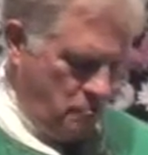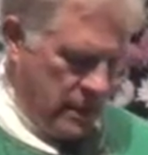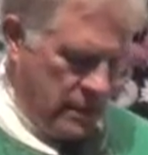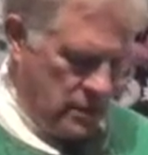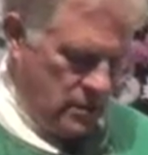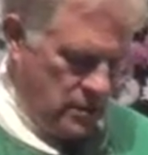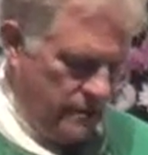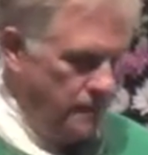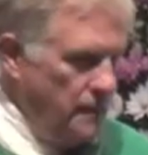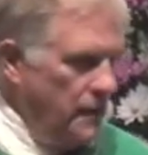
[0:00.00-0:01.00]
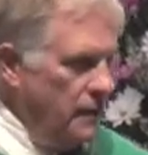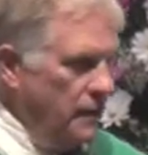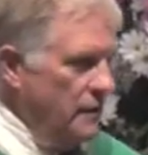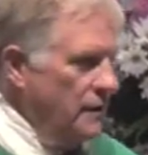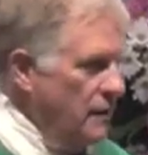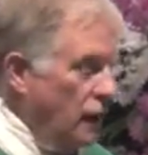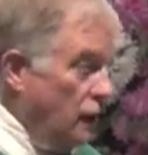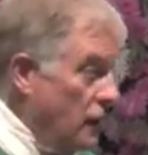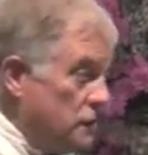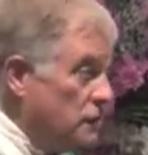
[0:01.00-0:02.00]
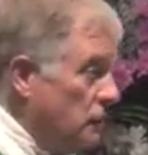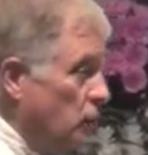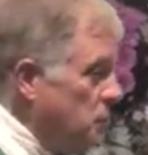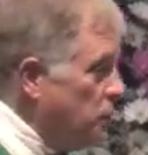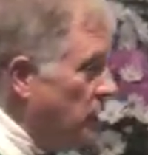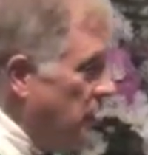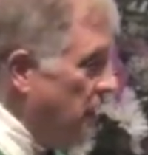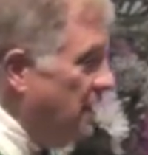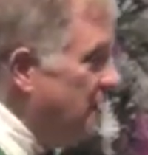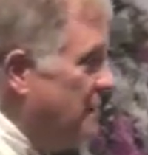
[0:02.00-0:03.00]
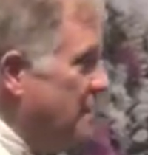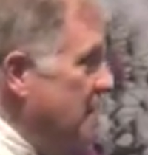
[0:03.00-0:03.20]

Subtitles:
But Augustine was really